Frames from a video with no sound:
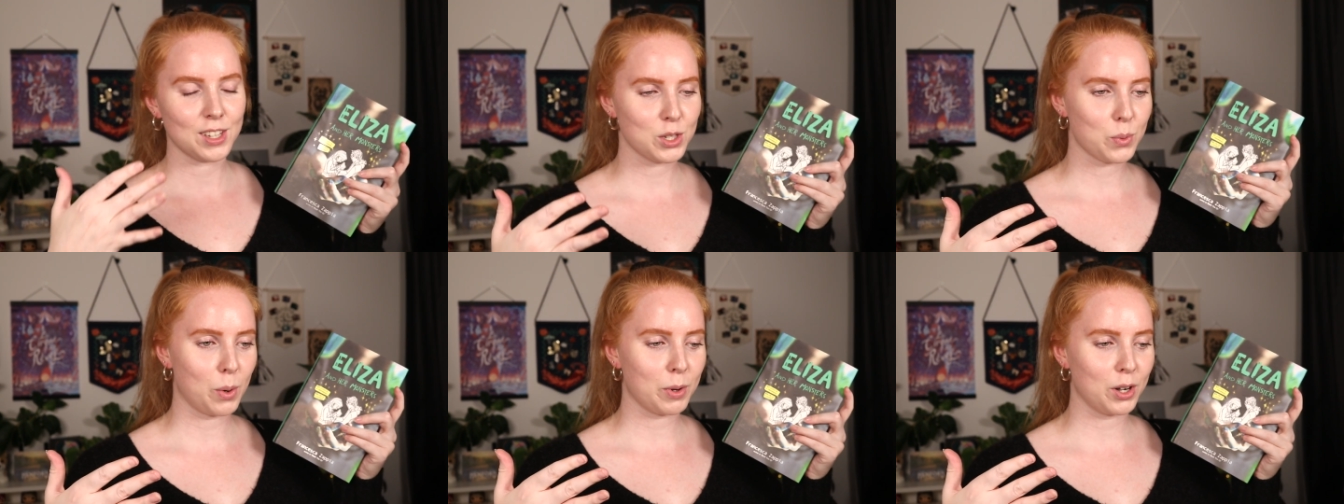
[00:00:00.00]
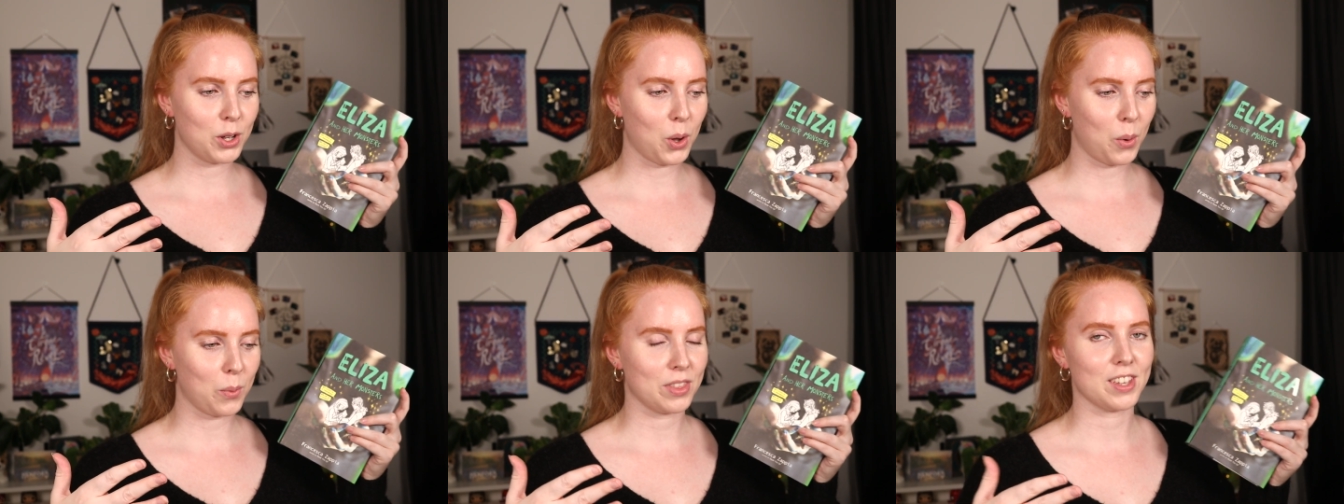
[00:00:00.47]
is where I'm gonna
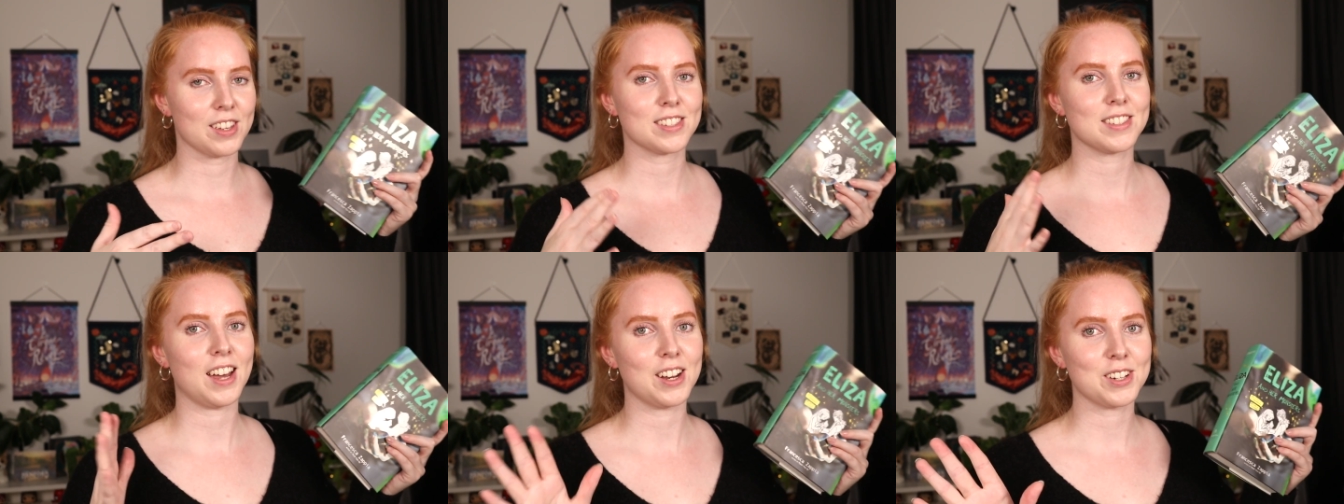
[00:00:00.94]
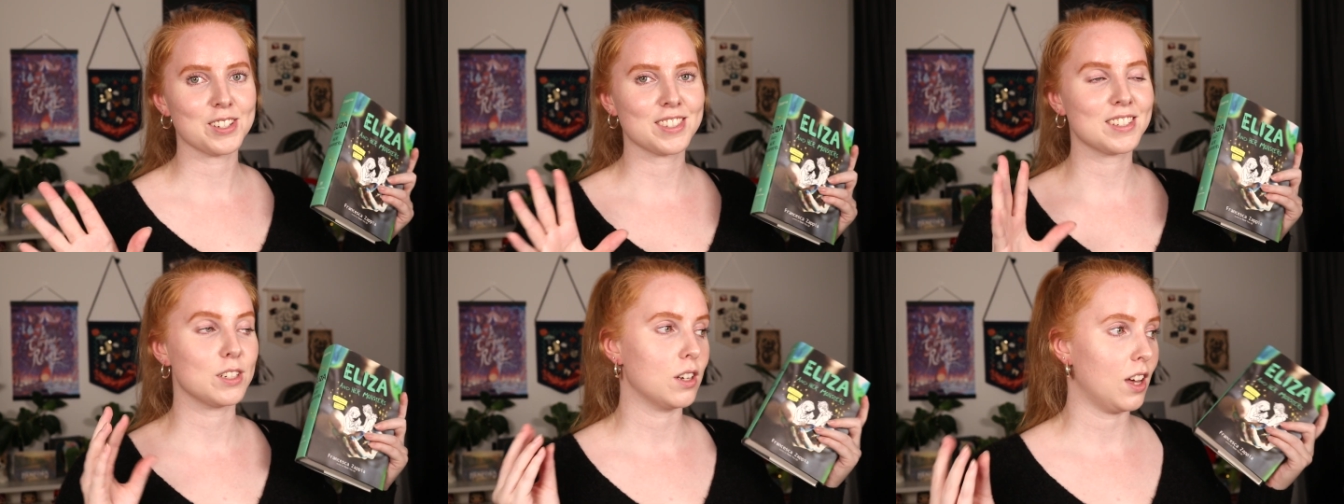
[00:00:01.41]
go with this. I
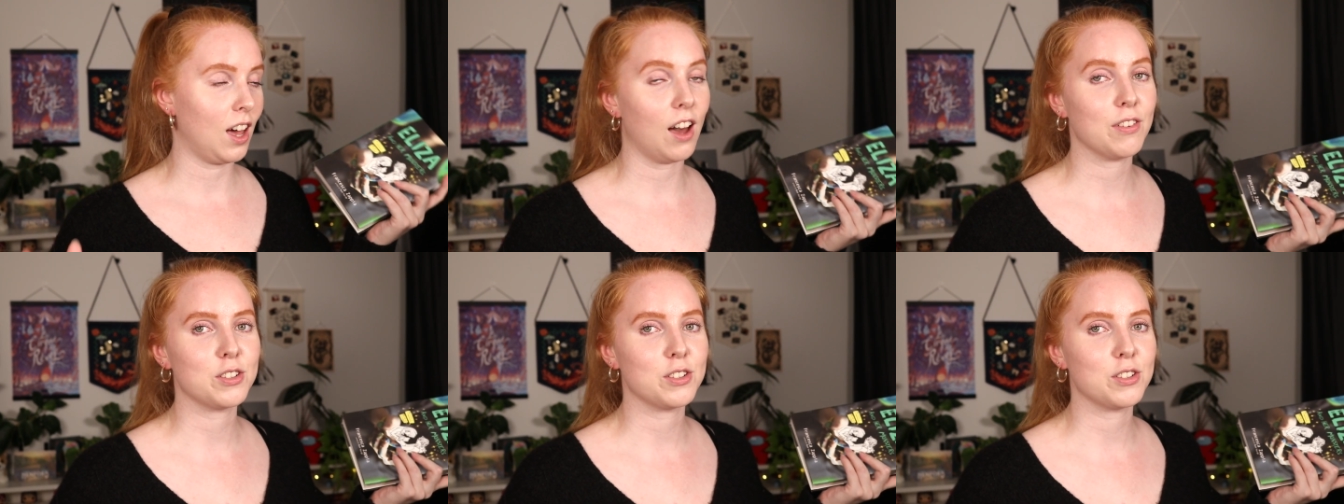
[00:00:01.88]
just have